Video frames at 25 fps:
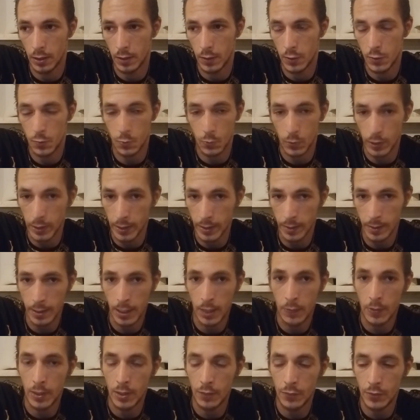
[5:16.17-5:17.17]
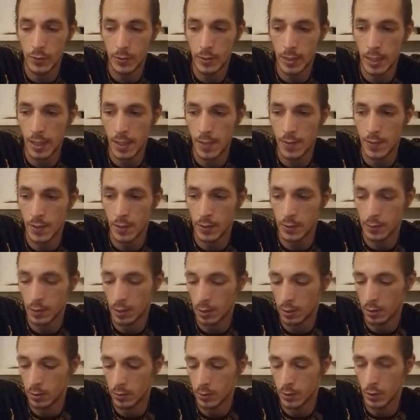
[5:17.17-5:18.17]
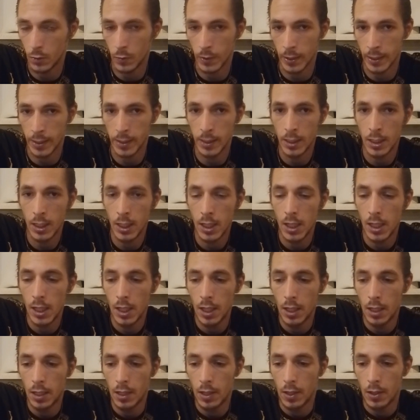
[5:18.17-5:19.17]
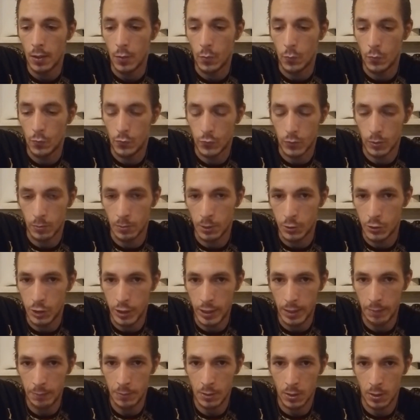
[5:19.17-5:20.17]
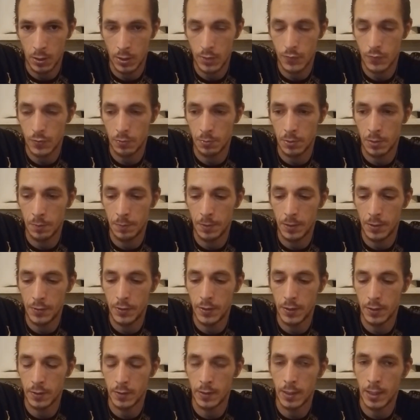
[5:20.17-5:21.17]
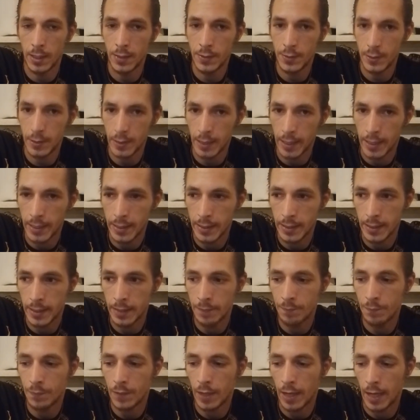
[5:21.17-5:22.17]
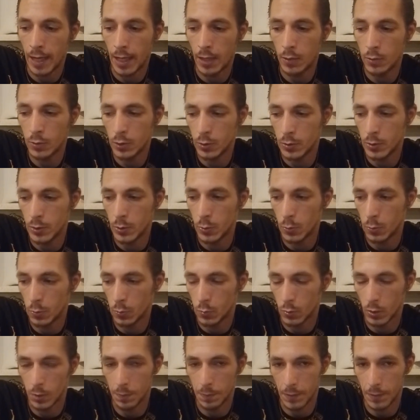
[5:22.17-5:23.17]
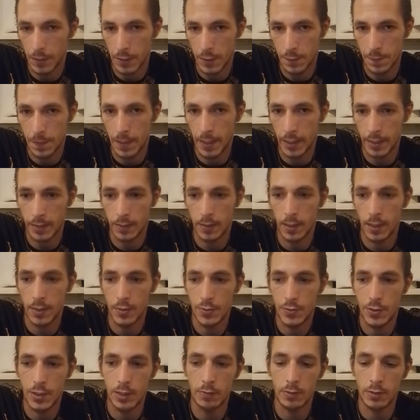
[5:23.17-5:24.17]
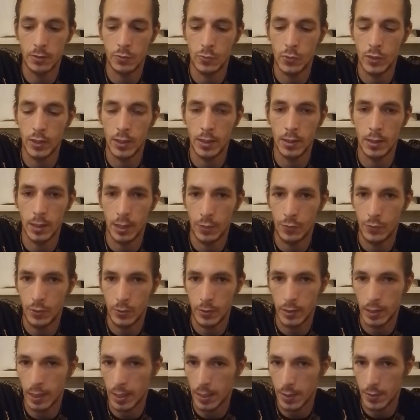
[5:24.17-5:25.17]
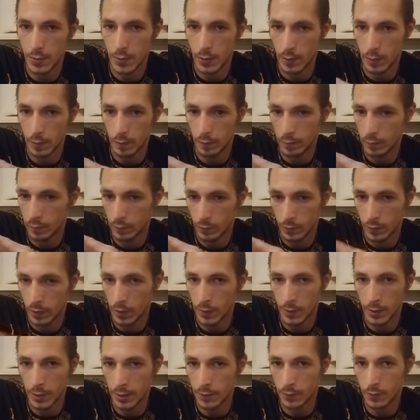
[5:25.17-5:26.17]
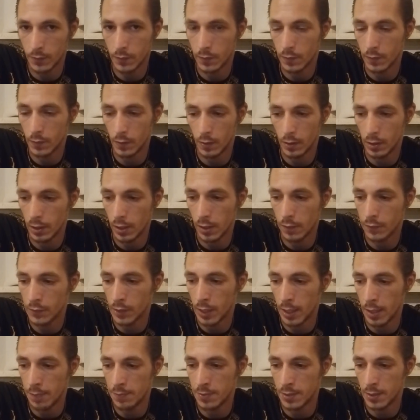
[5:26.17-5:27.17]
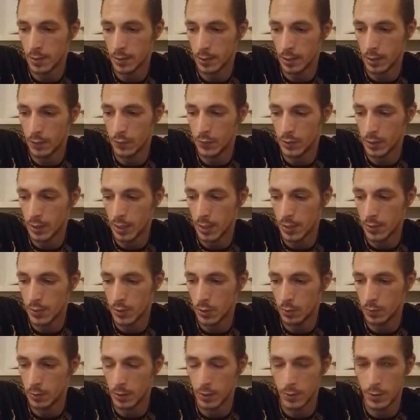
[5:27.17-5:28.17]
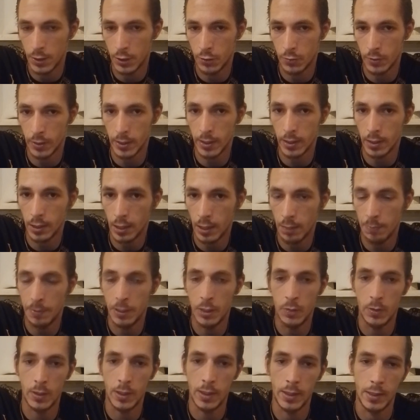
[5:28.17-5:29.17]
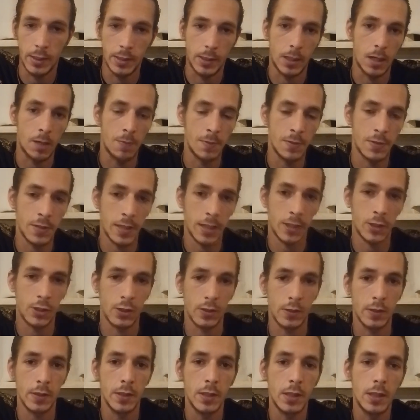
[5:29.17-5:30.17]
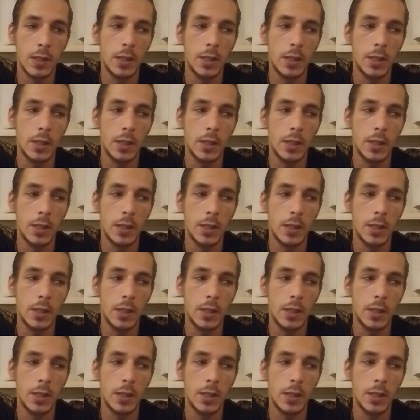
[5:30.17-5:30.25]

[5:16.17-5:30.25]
spring. Now, if you guys are knowing from a GM cars from the build year 1980, how do you replace back a steering wheel? If you guys done that a lot of times, and if you guys know an easy trick, let me know that in the comment section,